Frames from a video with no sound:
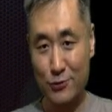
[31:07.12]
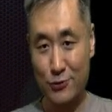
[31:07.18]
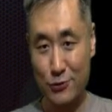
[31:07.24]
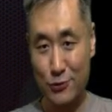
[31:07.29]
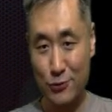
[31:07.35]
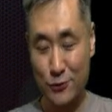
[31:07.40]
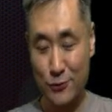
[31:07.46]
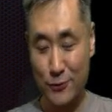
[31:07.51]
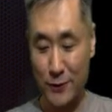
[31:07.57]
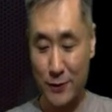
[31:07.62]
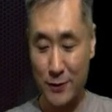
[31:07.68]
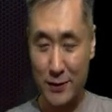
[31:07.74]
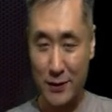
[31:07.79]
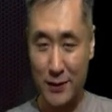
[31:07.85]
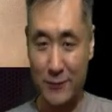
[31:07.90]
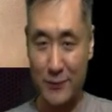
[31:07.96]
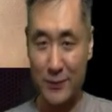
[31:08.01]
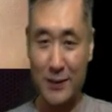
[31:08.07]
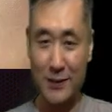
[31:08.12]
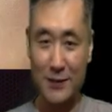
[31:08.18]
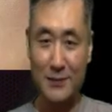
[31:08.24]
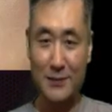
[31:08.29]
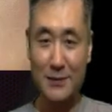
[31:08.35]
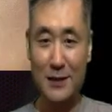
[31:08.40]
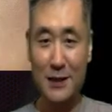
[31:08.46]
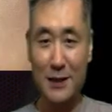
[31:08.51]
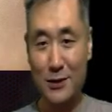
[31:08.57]
two vertebra
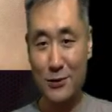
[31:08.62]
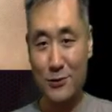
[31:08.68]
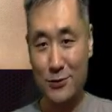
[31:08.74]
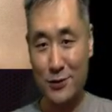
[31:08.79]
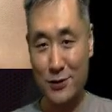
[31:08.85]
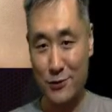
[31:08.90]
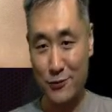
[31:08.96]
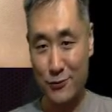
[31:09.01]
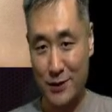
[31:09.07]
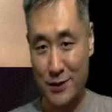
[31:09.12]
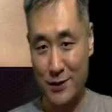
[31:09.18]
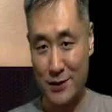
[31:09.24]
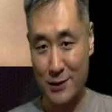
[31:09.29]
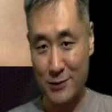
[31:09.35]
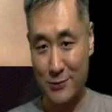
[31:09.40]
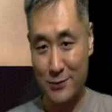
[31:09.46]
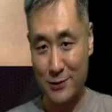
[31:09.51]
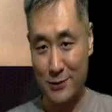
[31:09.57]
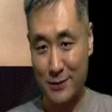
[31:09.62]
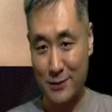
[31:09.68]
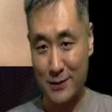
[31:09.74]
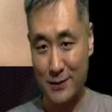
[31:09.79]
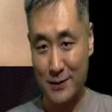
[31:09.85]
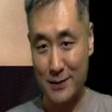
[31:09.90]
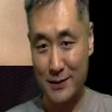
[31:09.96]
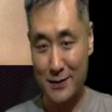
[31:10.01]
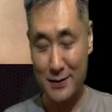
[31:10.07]
to squeeze out the
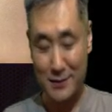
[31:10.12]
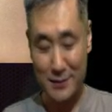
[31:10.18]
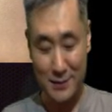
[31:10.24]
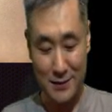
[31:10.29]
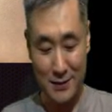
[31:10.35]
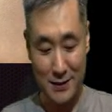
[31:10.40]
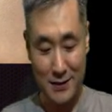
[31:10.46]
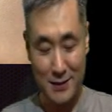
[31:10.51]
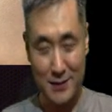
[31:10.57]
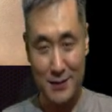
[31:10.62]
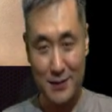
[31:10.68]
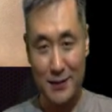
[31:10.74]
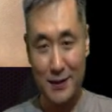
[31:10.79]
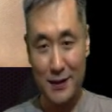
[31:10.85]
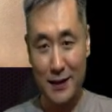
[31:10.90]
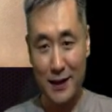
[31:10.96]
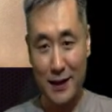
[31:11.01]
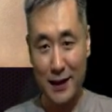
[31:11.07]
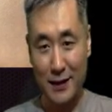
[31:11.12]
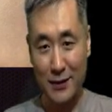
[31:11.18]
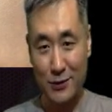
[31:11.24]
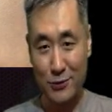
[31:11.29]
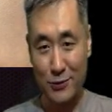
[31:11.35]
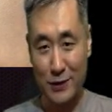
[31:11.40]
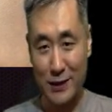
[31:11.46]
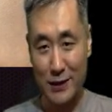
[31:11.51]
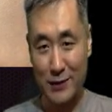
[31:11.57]
disc and
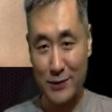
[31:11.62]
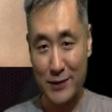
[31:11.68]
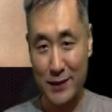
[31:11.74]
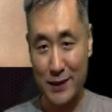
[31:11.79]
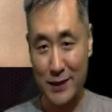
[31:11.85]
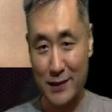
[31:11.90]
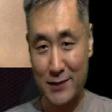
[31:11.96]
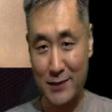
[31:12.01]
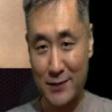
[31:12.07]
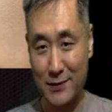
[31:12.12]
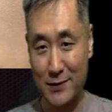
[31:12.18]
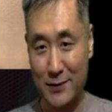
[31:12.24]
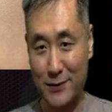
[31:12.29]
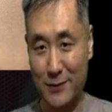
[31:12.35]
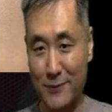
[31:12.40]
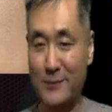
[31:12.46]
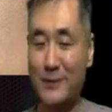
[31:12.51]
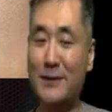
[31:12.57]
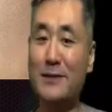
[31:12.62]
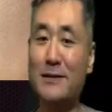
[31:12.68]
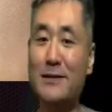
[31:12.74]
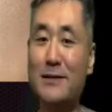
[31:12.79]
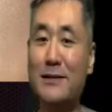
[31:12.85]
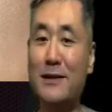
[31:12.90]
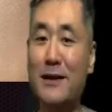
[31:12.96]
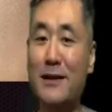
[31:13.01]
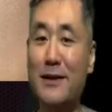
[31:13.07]
to irritate the nerve.
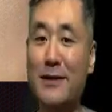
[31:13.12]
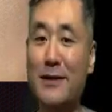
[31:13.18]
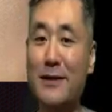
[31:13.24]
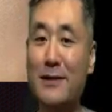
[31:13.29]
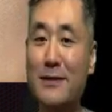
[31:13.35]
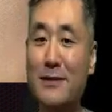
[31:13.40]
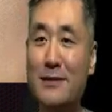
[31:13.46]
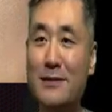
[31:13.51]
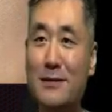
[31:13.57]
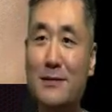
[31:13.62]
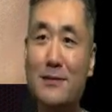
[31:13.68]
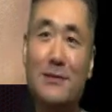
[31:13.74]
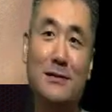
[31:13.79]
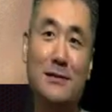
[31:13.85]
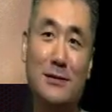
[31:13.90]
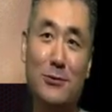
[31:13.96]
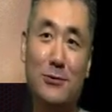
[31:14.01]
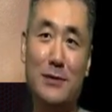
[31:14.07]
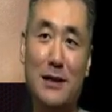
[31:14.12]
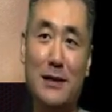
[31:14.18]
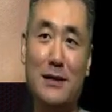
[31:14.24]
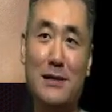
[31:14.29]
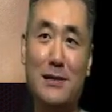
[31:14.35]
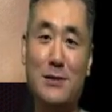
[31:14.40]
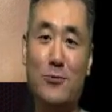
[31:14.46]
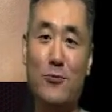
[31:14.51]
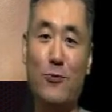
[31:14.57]
So that
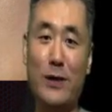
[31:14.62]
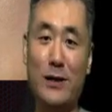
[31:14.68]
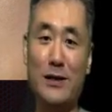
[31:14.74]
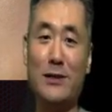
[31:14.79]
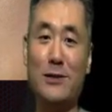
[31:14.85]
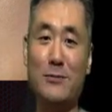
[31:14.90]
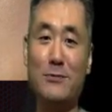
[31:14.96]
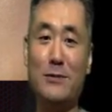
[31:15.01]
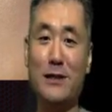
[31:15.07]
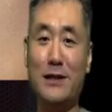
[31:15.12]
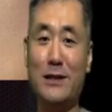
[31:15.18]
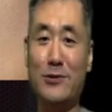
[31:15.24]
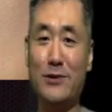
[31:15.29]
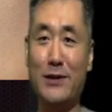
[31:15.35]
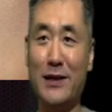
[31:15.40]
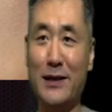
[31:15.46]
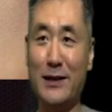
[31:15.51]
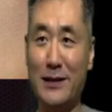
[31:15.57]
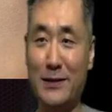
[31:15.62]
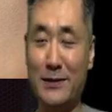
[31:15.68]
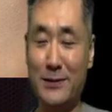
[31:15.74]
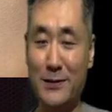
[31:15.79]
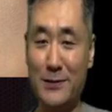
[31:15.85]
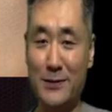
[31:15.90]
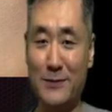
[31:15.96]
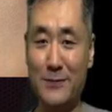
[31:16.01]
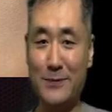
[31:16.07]
is a way of irritating
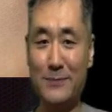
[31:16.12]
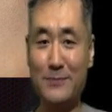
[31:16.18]
nerve.